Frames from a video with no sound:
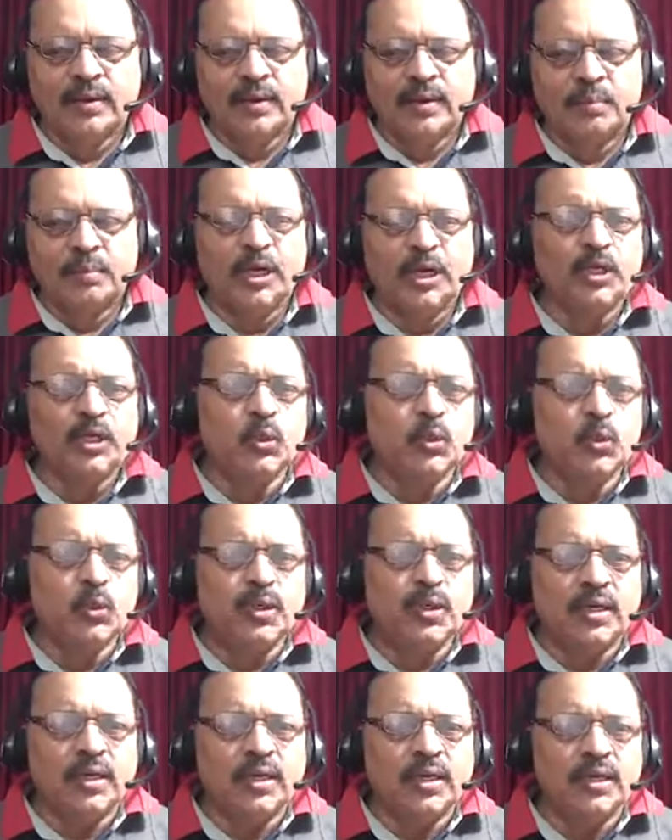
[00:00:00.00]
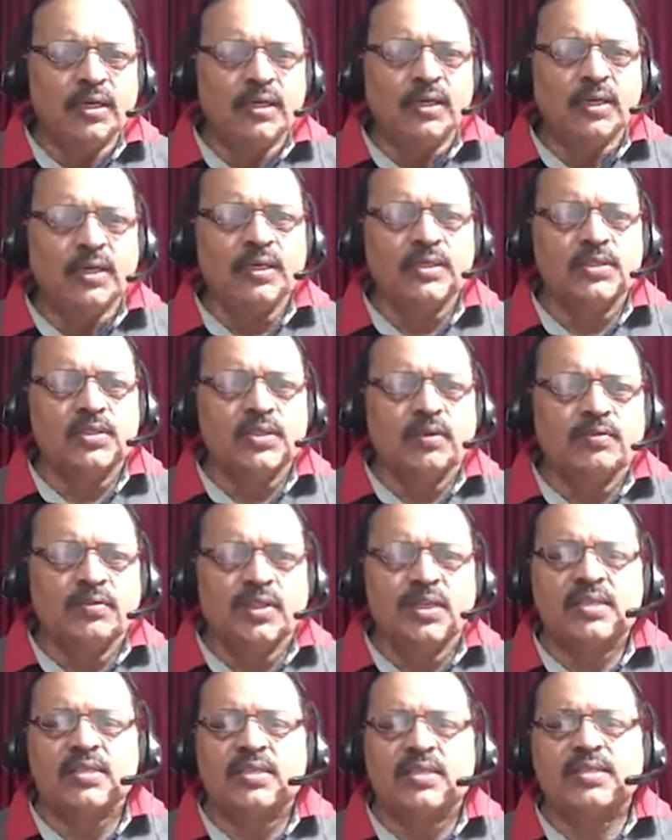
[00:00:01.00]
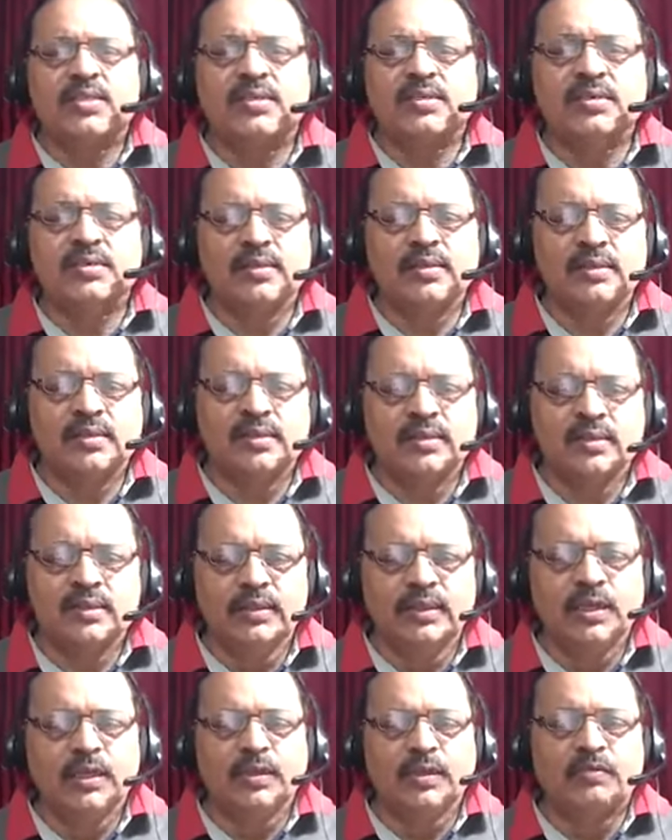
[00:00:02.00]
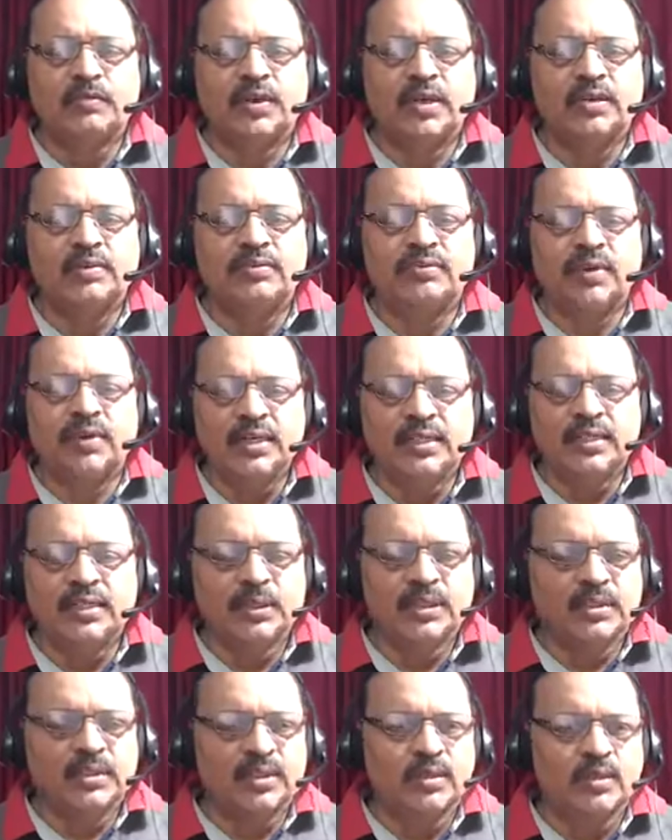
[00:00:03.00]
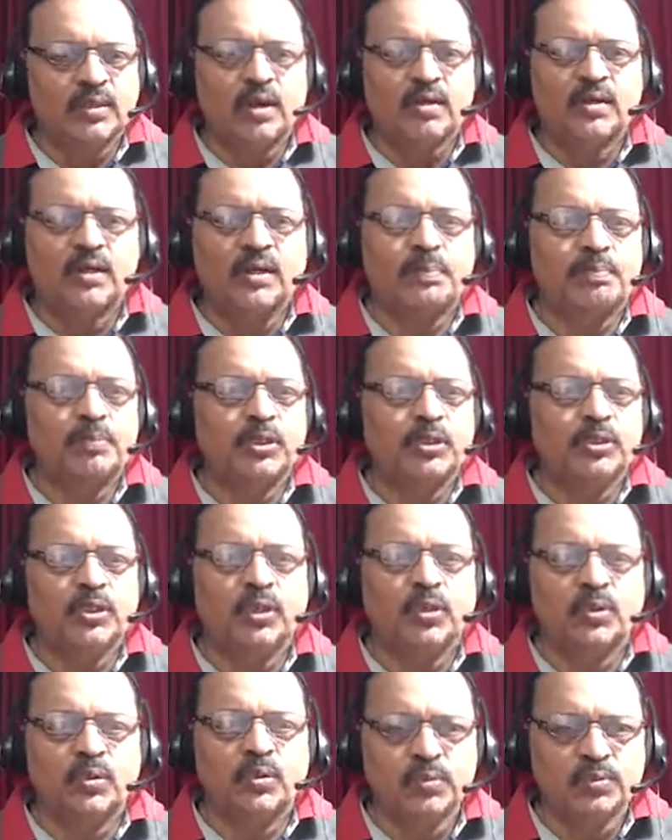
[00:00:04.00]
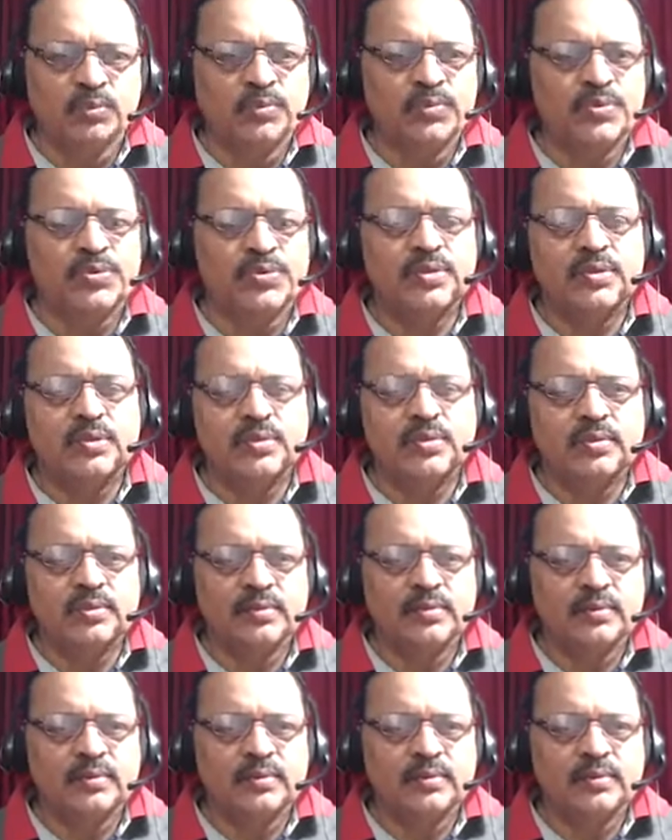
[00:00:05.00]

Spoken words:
my new learnings of this year of confinement, locked up in your rooms,